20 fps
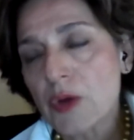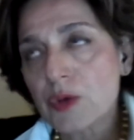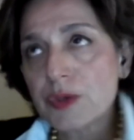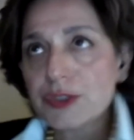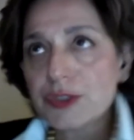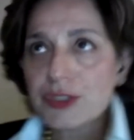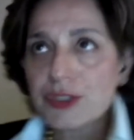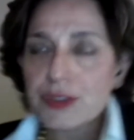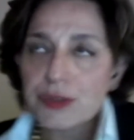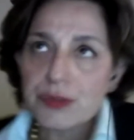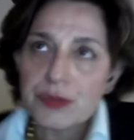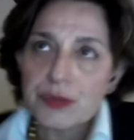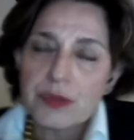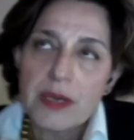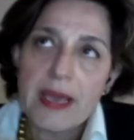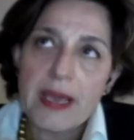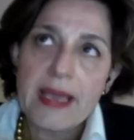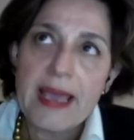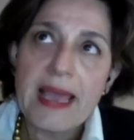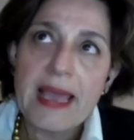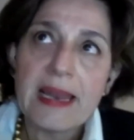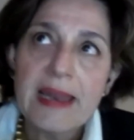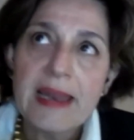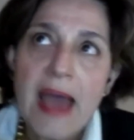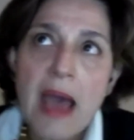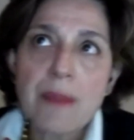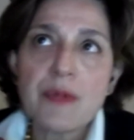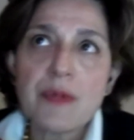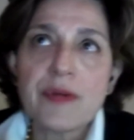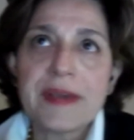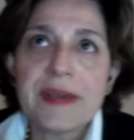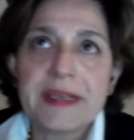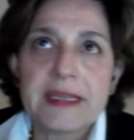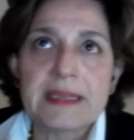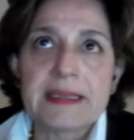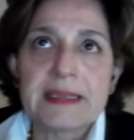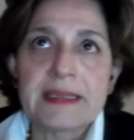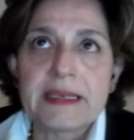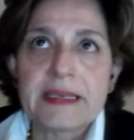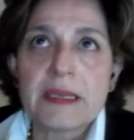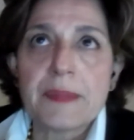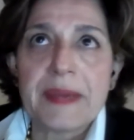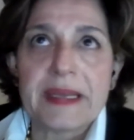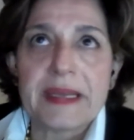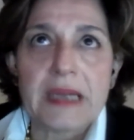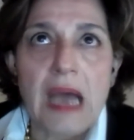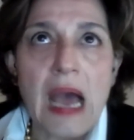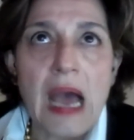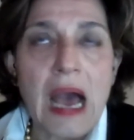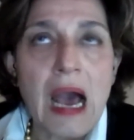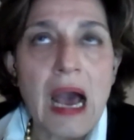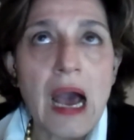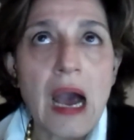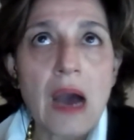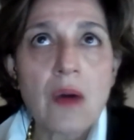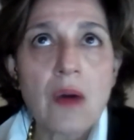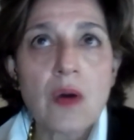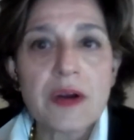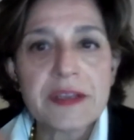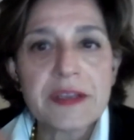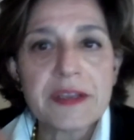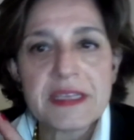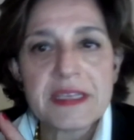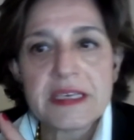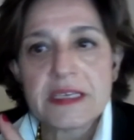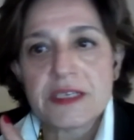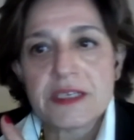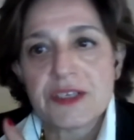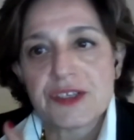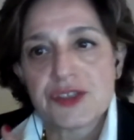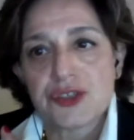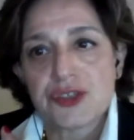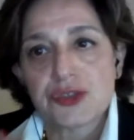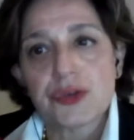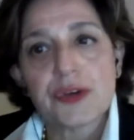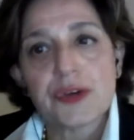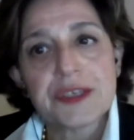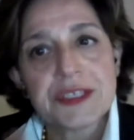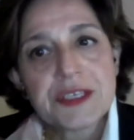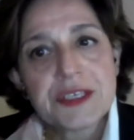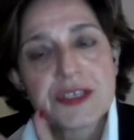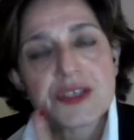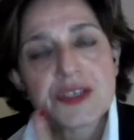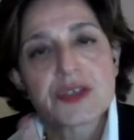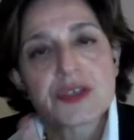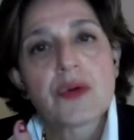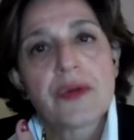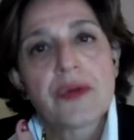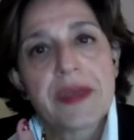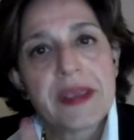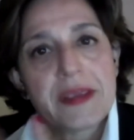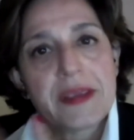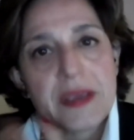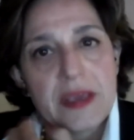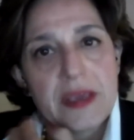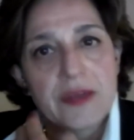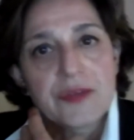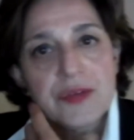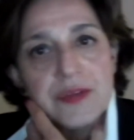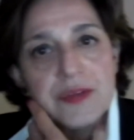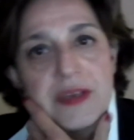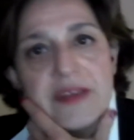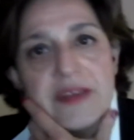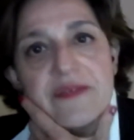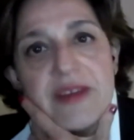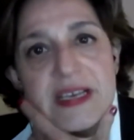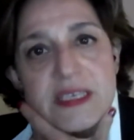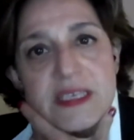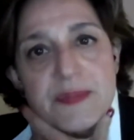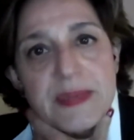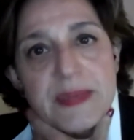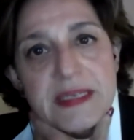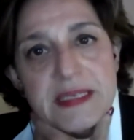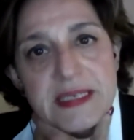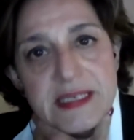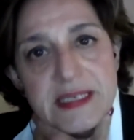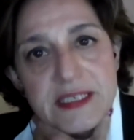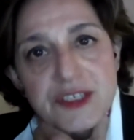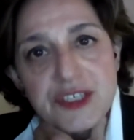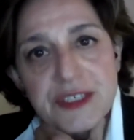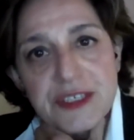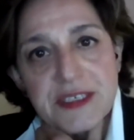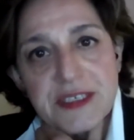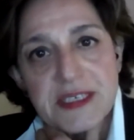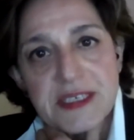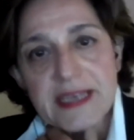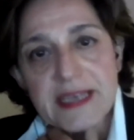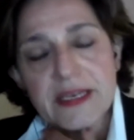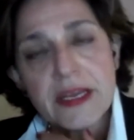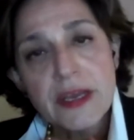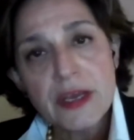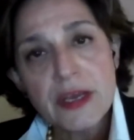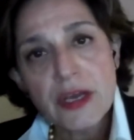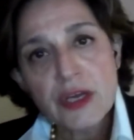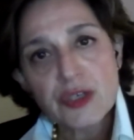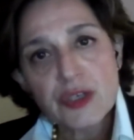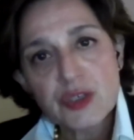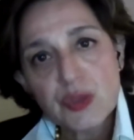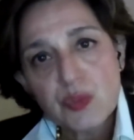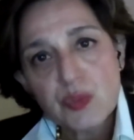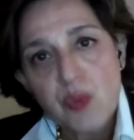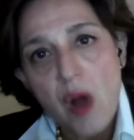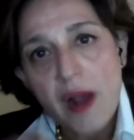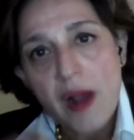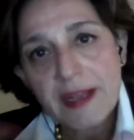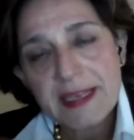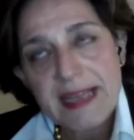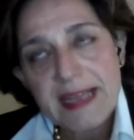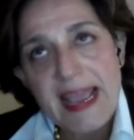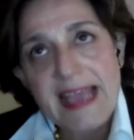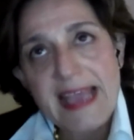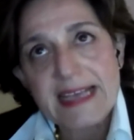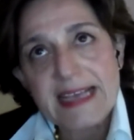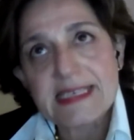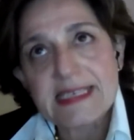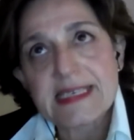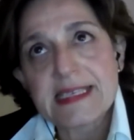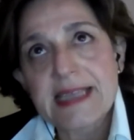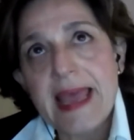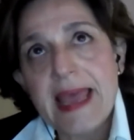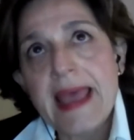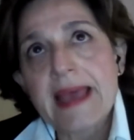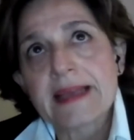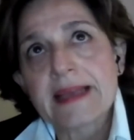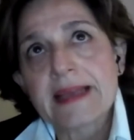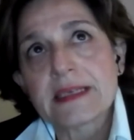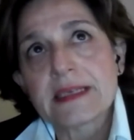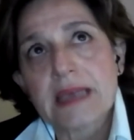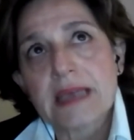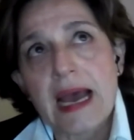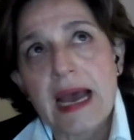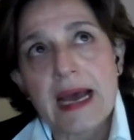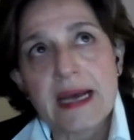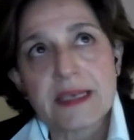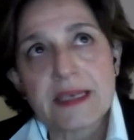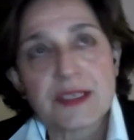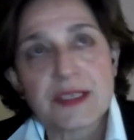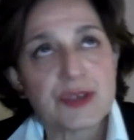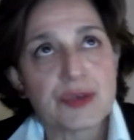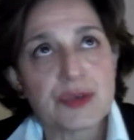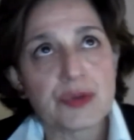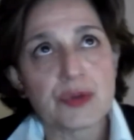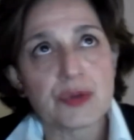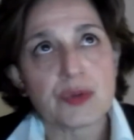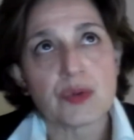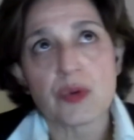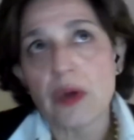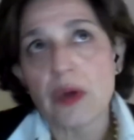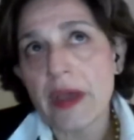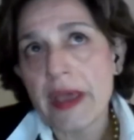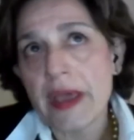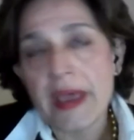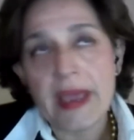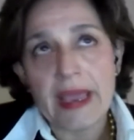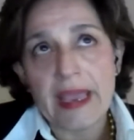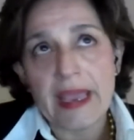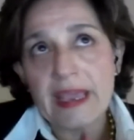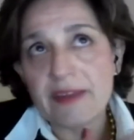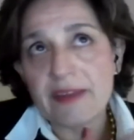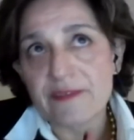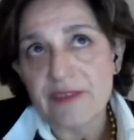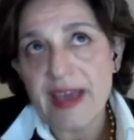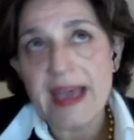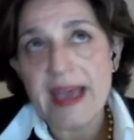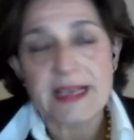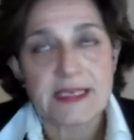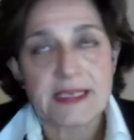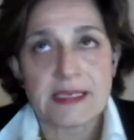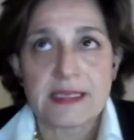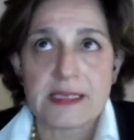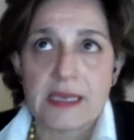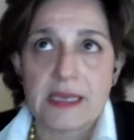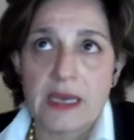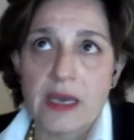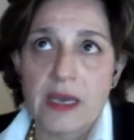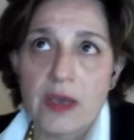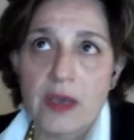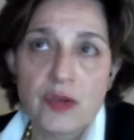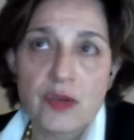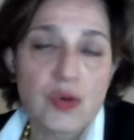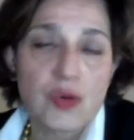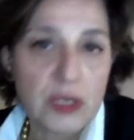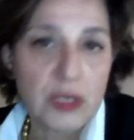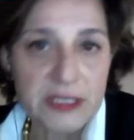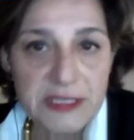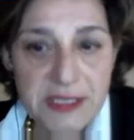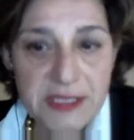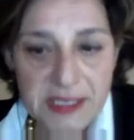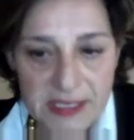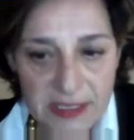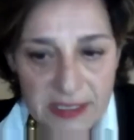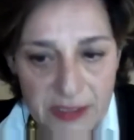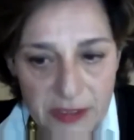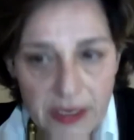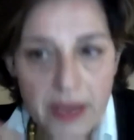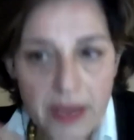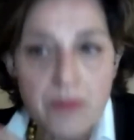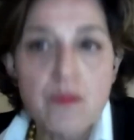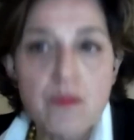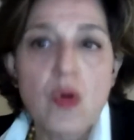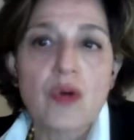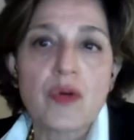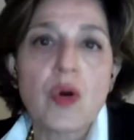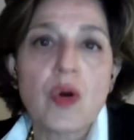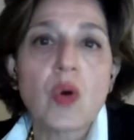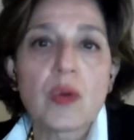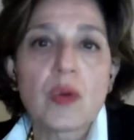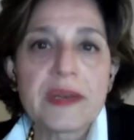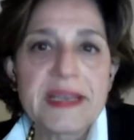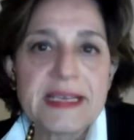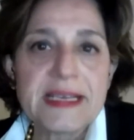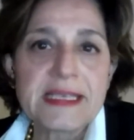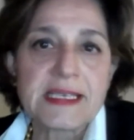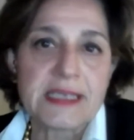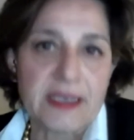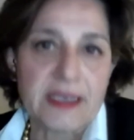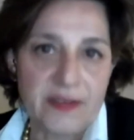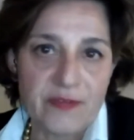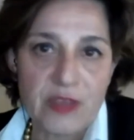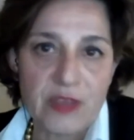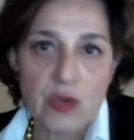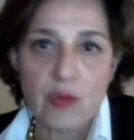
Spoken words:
could you elaborate a little bit, how are these choices going into the investment decisions, and to what extent, as you invest, you consider a more holistic